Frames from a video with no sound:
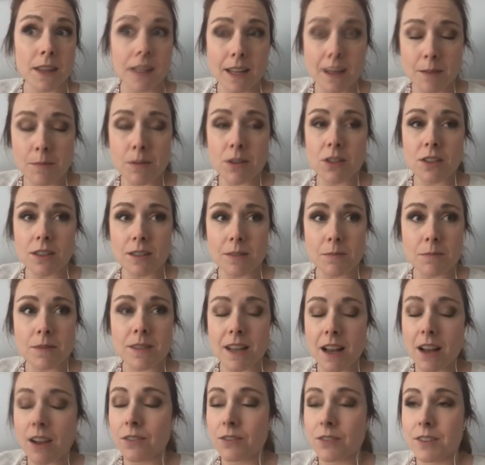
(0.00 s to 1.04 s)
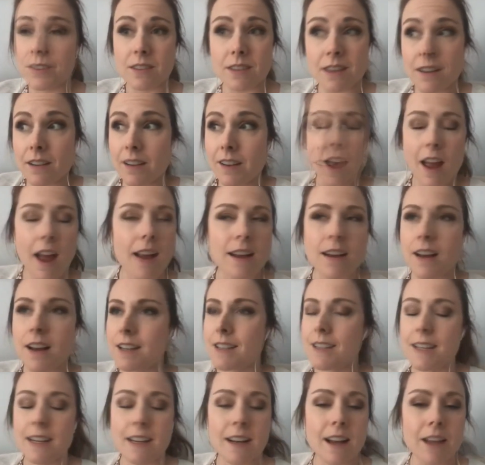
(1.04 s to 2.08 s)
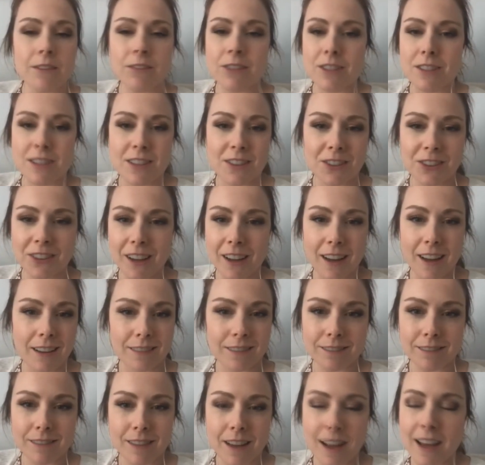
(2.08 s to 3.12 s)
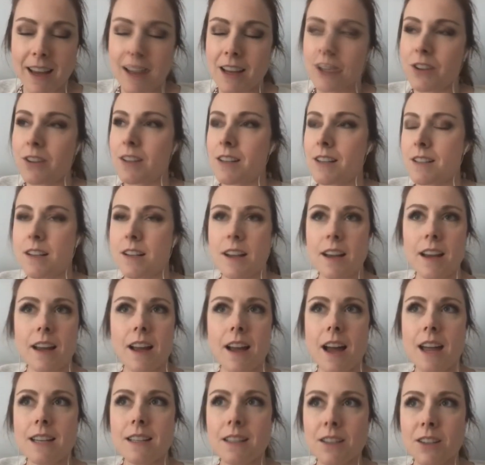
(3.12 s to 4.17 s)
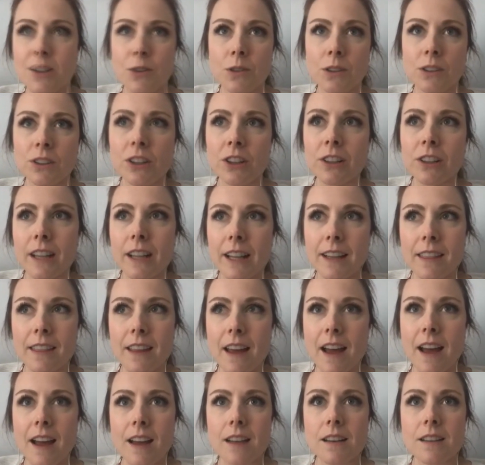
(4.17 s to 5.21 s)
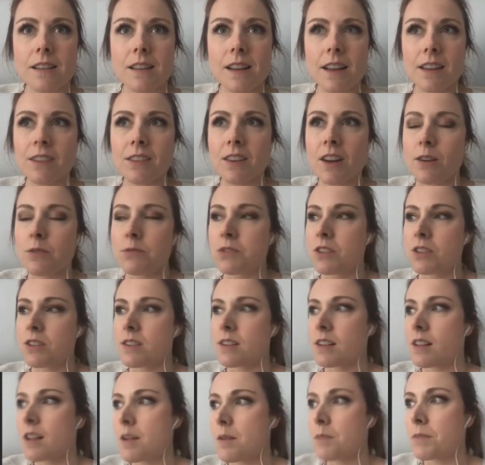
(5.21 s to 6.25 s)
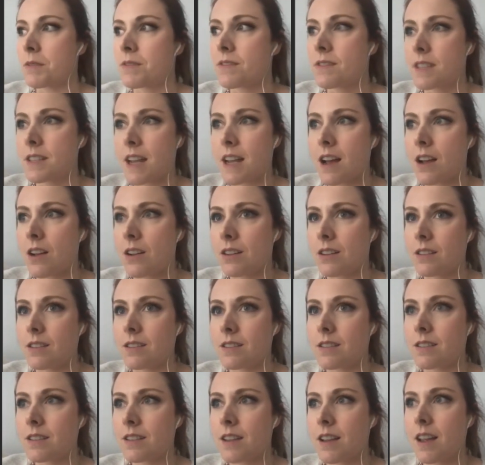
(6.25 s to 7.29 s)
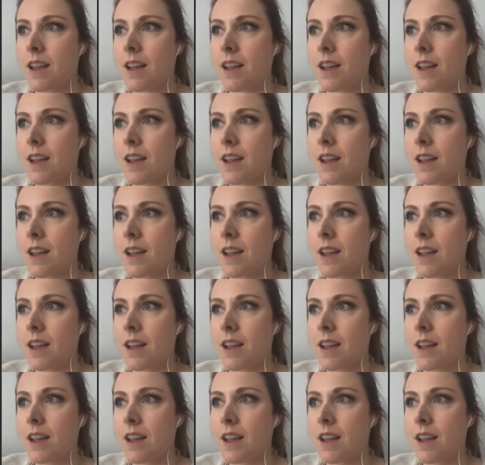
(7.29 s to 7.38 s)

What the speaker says: the images themselves, I see it every single day. I hear things like, I didn't know it looked like that. I thought it was just a clump of cells.